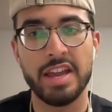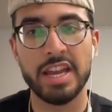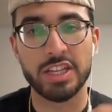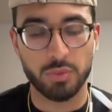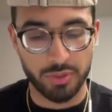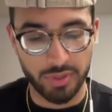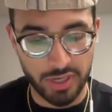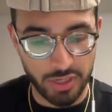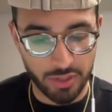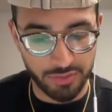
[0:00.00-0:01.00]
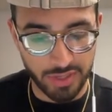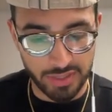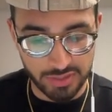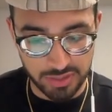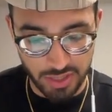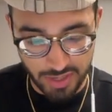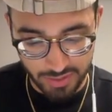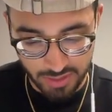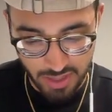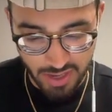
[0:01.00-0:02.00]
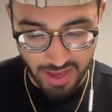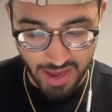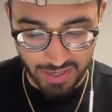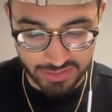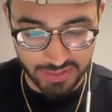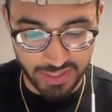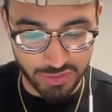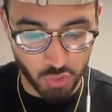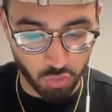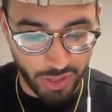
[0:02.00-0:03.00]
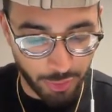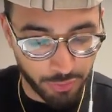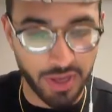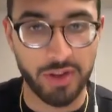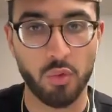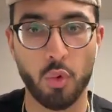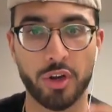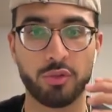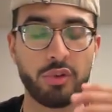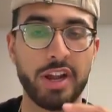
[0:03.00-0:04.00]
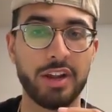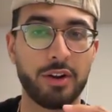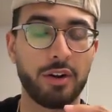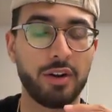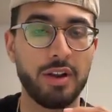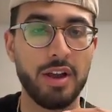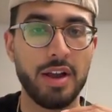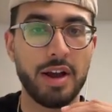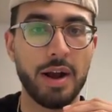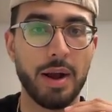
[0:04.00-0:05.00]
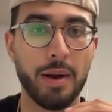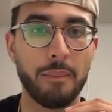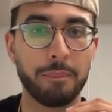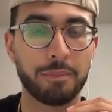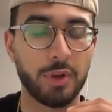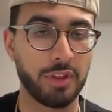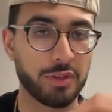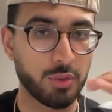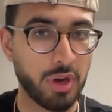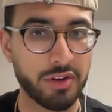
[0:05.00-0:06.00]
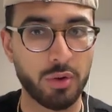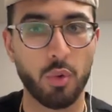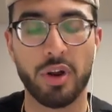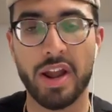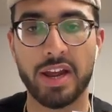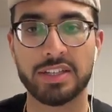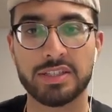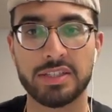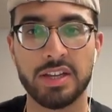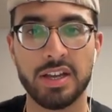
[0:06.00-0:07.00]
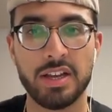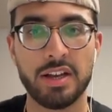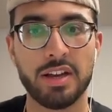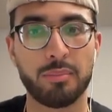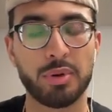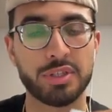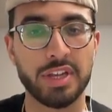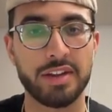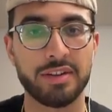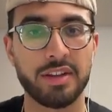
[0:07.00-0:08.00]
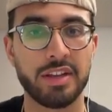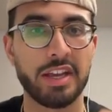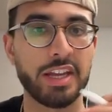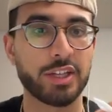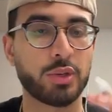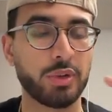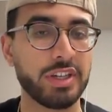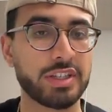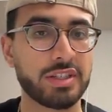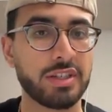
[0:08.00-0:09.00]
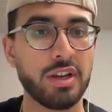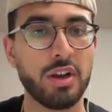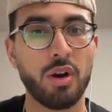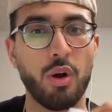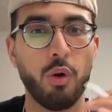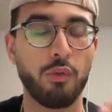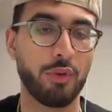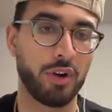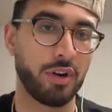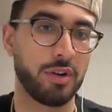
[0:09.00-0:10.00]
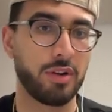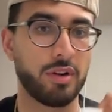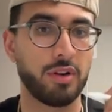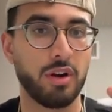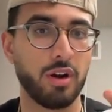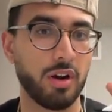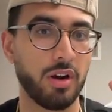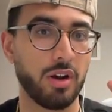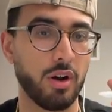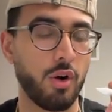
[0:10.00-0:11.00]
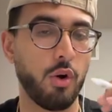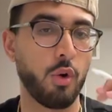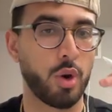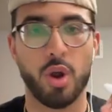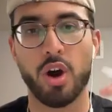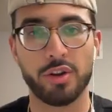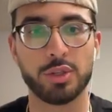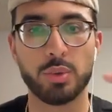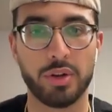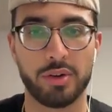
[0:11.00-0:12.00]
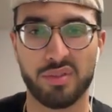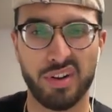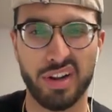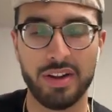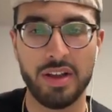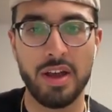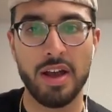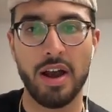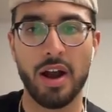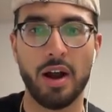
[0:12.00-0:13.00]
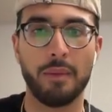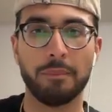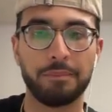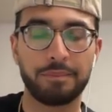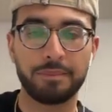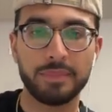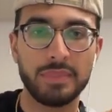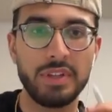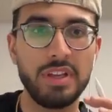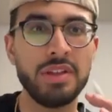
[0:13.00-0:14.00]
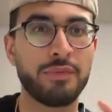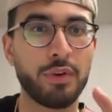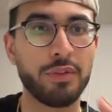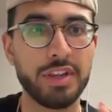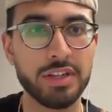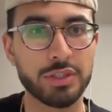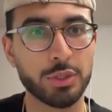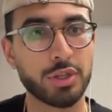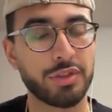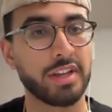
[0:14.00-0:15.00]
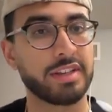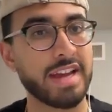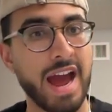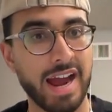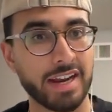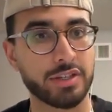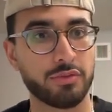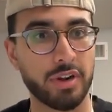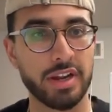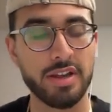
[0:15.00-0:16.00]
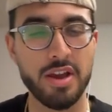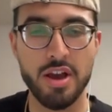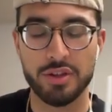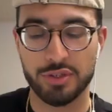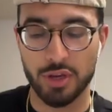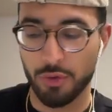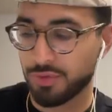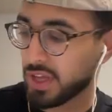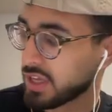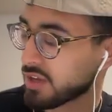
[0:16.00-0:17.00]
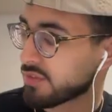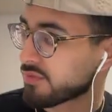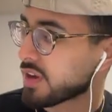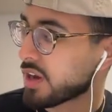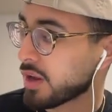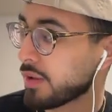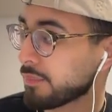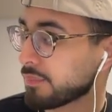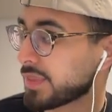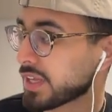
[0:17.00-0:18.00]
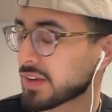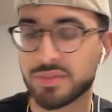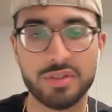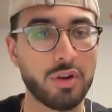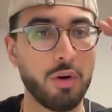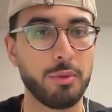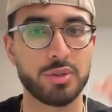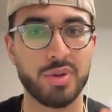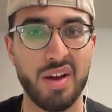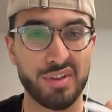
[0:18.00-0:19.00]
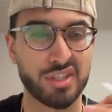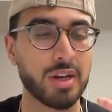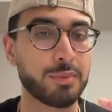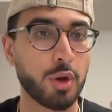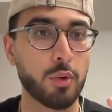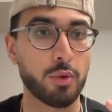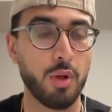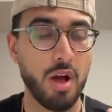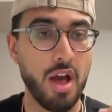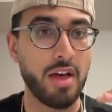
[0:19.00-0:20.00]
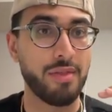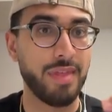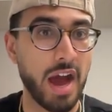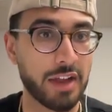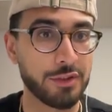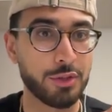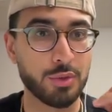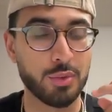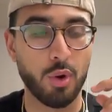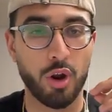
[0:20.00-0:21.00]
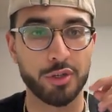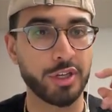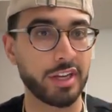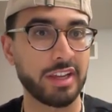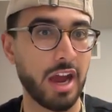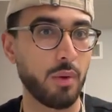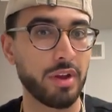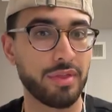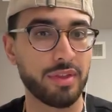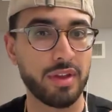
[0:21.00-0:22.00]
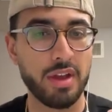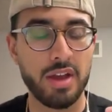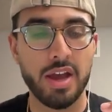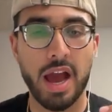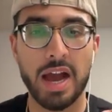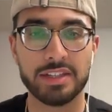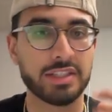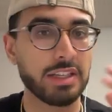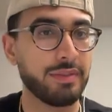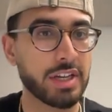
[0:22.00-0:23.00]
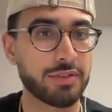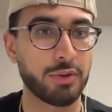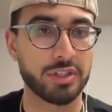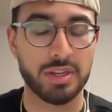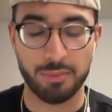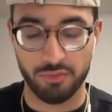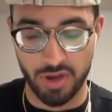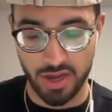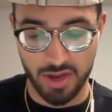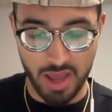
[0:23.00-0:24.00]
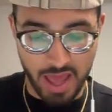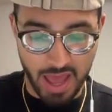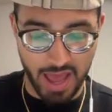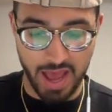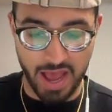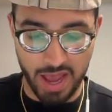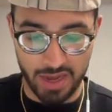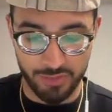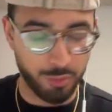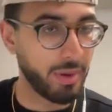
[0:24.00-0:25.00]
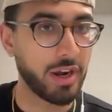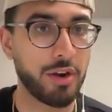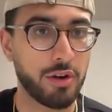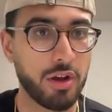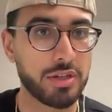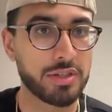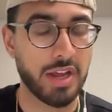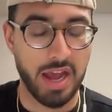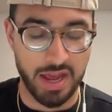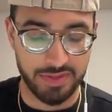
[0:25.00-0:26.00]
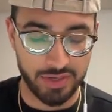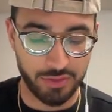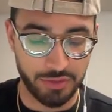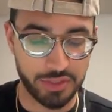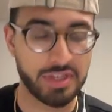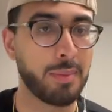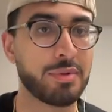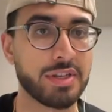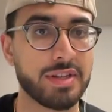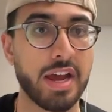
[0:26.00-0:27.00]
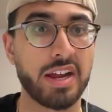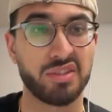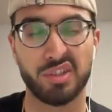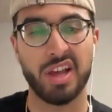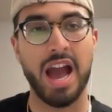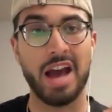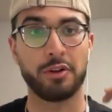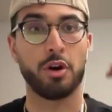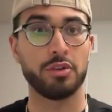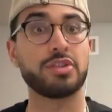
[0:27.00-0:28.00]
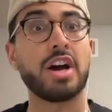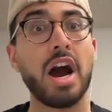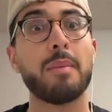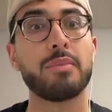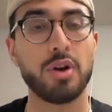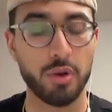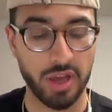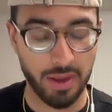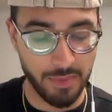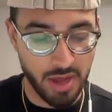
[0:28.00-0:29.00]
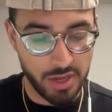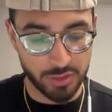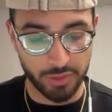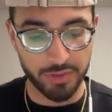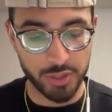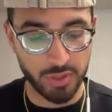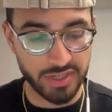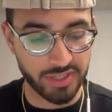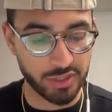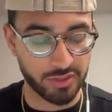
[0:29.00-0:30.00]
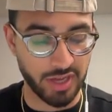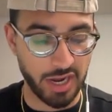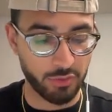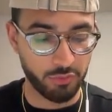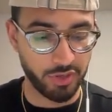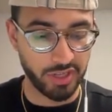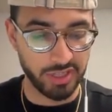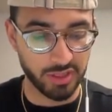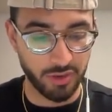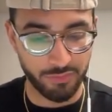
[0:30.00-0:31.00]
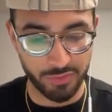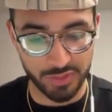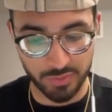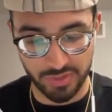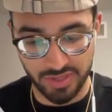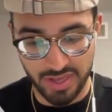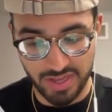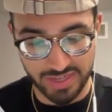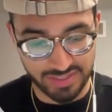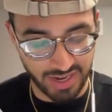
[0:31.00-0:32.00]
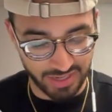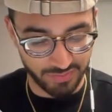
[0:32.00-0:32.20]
is when you hear things like x is greater than or greater than 200, or x percent increased over or on 200, right? For these, you should think tax, right? So think of almost you have a subtotal that you are checking out with at CVS, for example, right? And you paid $100, and then there's a 10% tax. You're gonna add it on top, okay? So the visualization that I really love for this one is kind of